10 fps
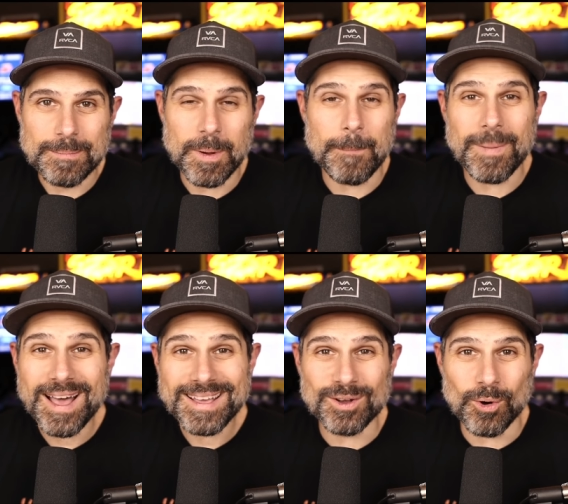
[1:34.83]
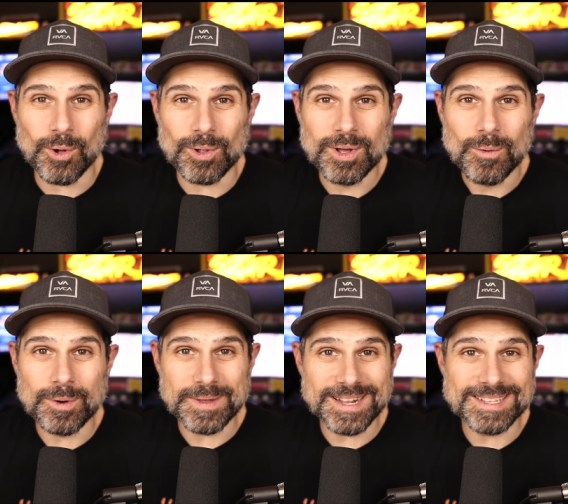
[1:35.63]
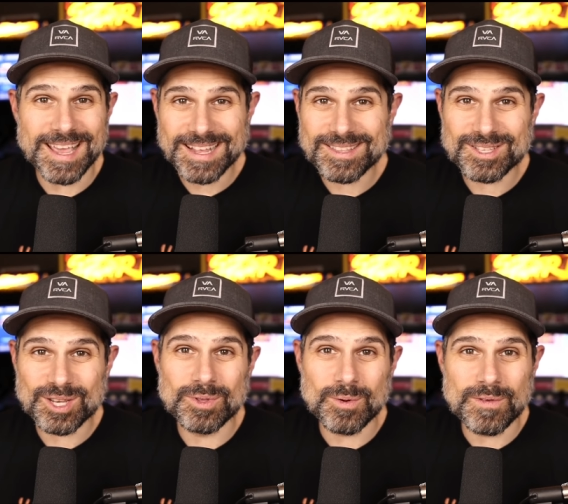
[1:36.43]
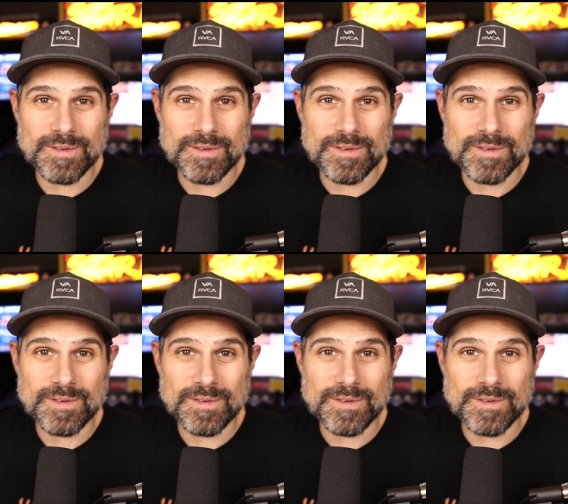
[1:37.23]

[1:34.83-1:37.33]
But my goal would be to take the two that we